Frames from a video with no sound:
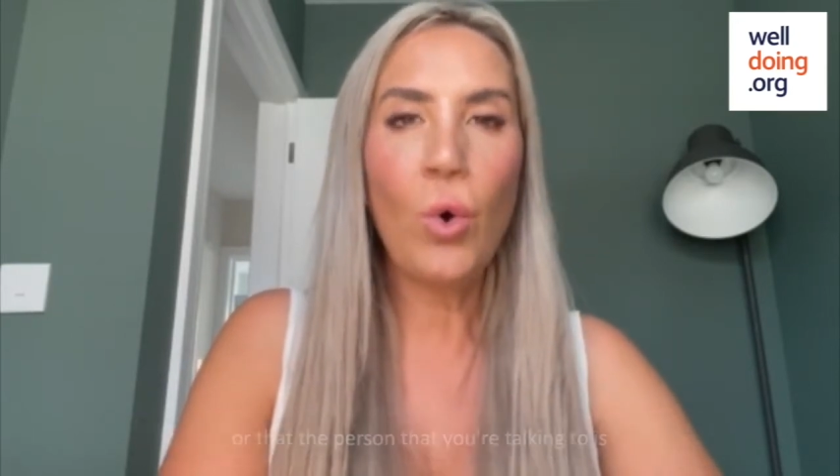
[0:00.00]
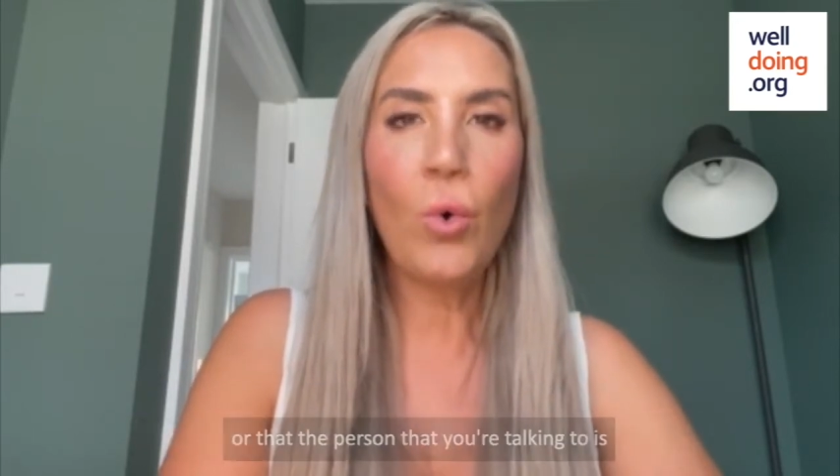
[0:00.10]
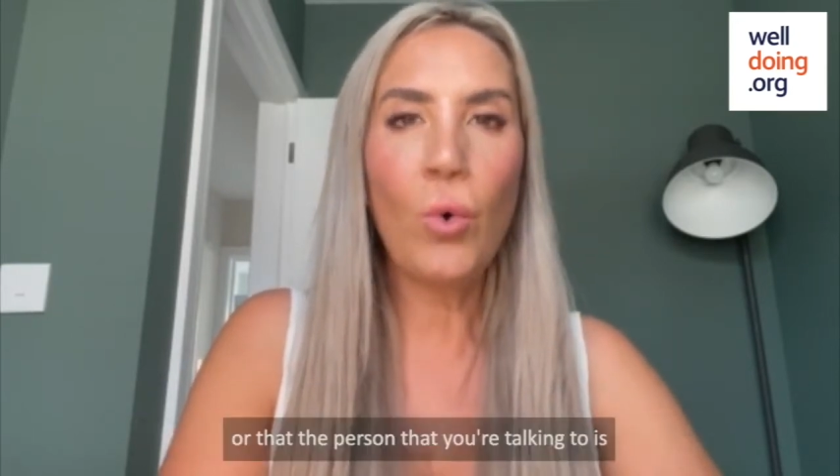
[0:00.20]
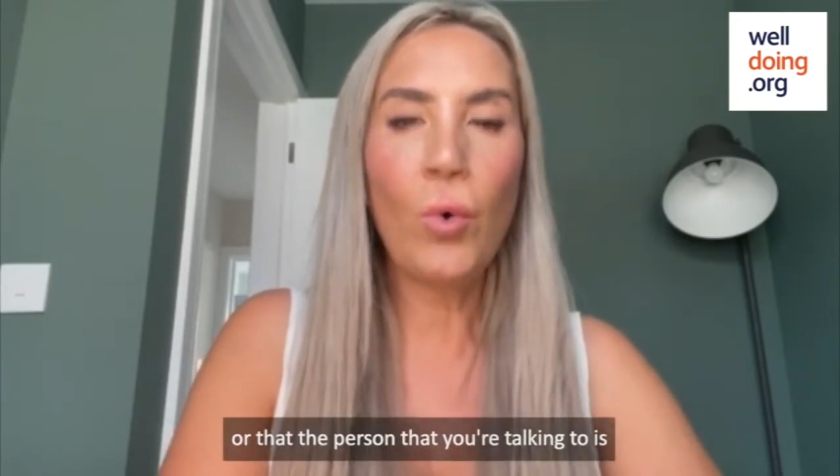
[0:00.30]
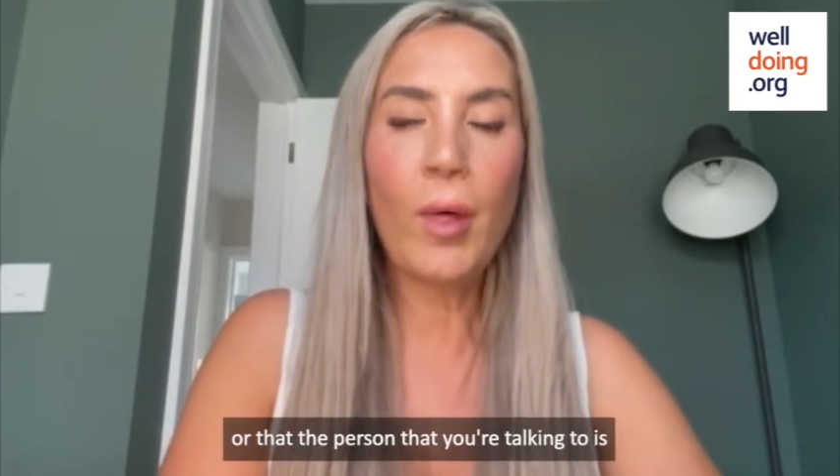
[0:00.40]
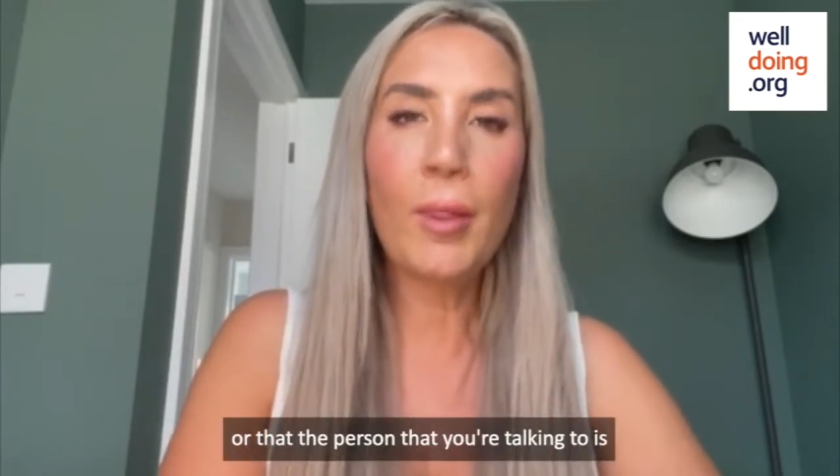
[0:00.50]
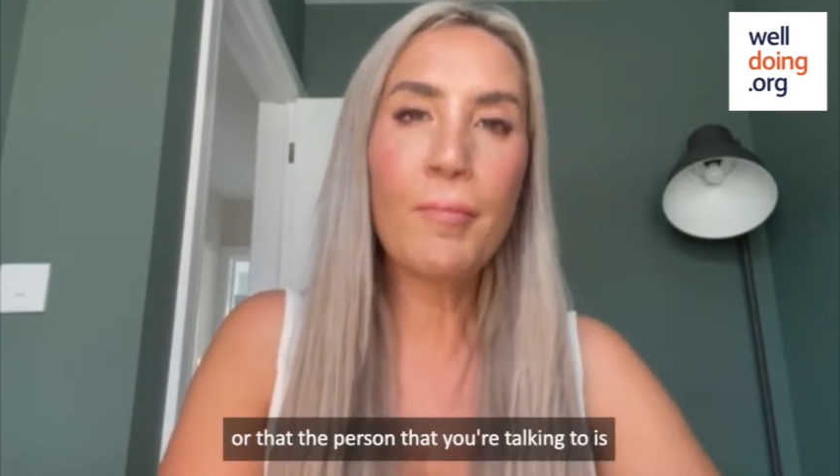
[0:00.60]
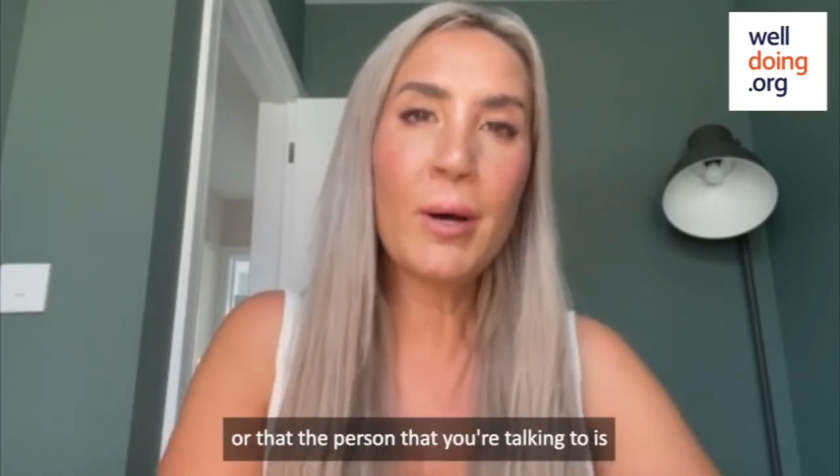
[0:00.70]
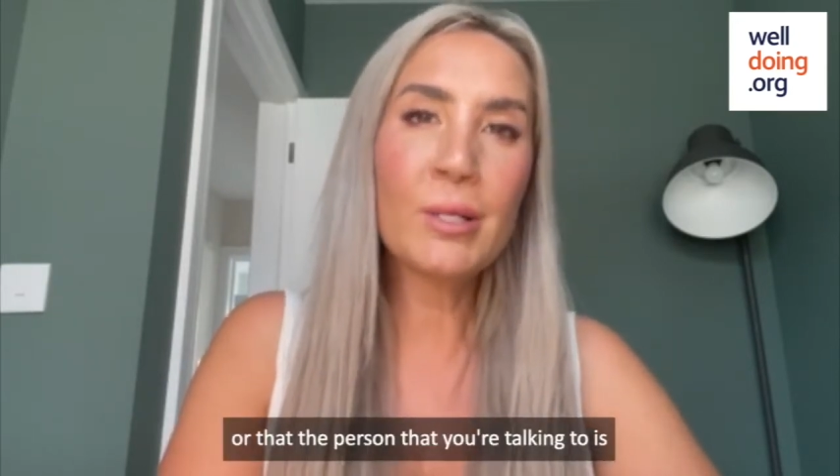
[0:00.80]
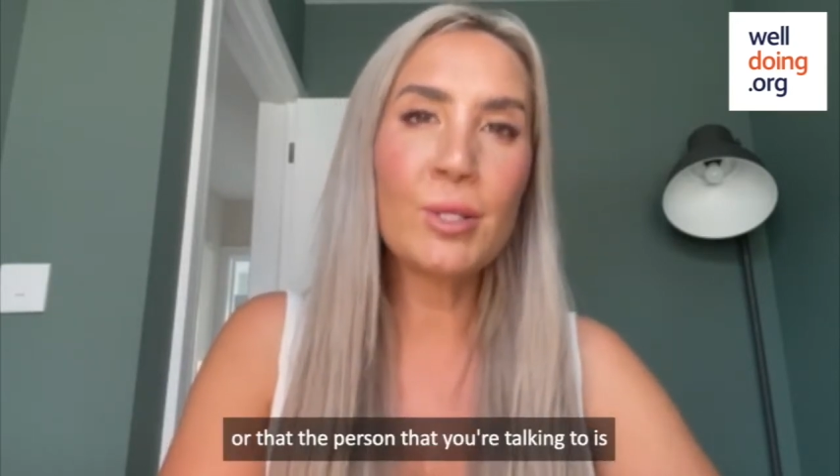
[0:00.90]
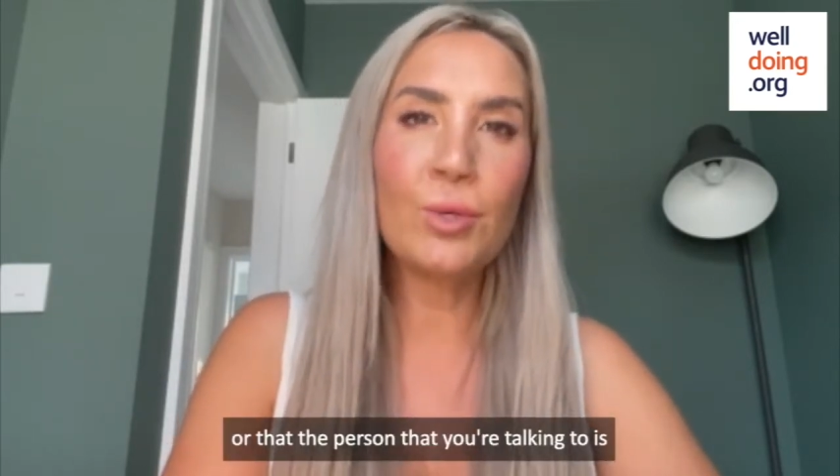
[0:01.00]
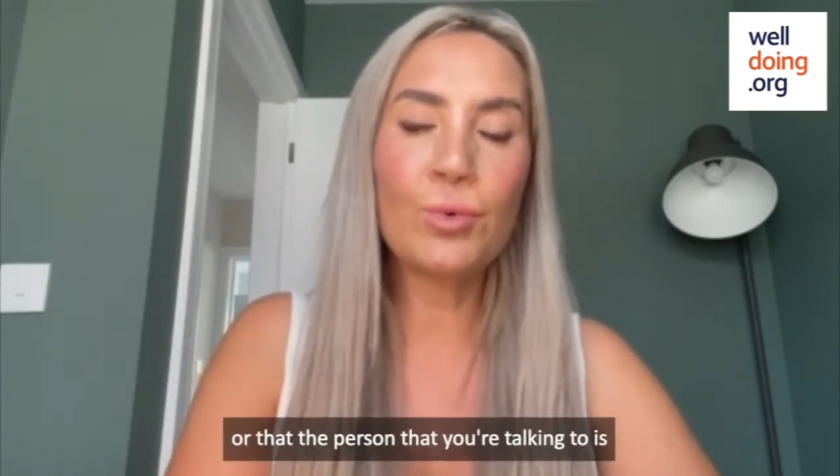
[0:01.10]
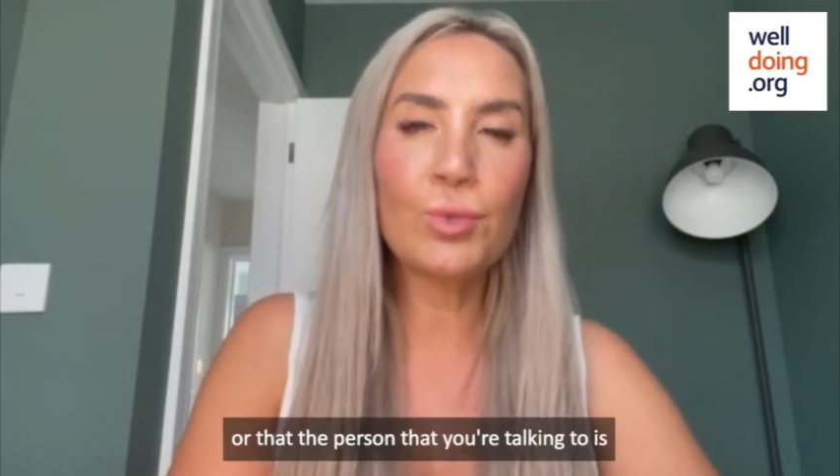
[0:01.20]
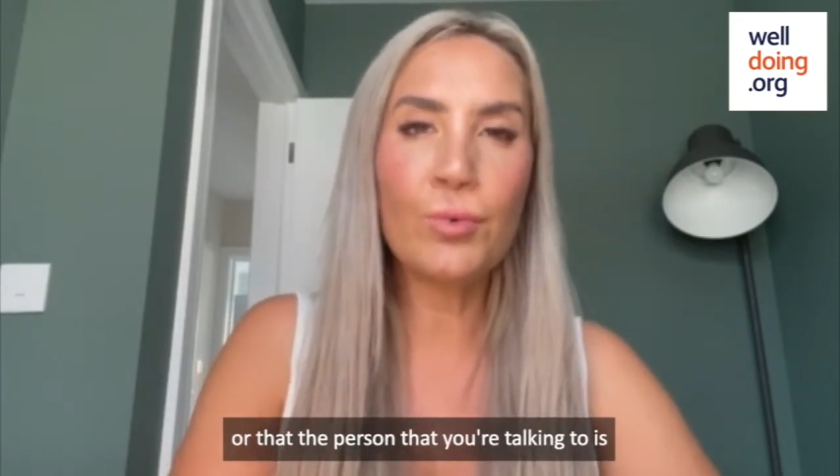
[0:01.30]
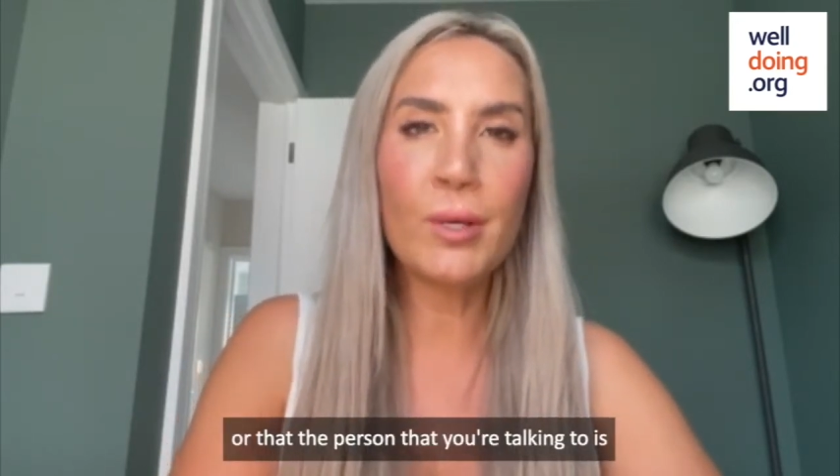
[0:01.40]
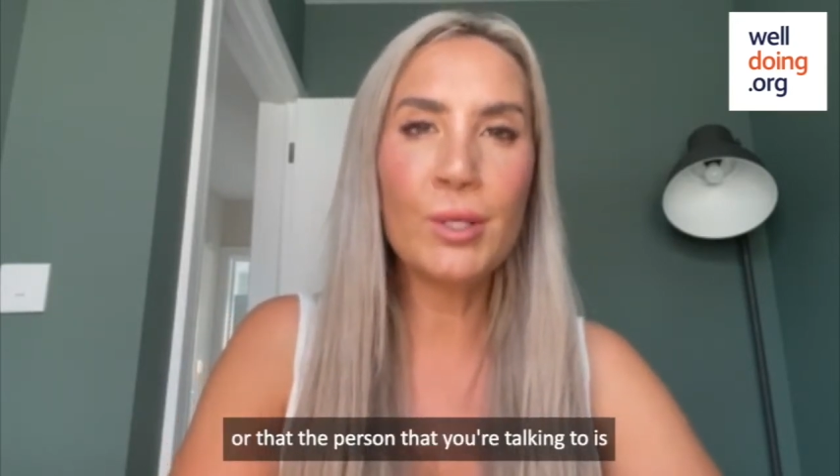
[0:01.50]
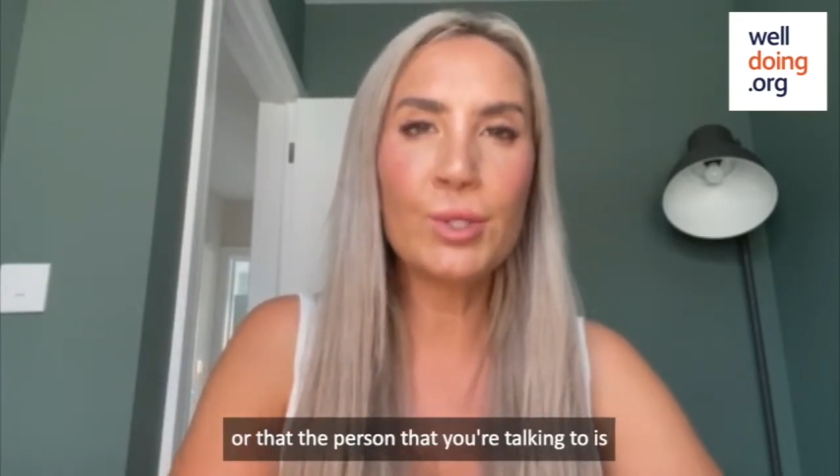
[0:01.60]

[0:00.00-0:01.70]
or that the person you're talking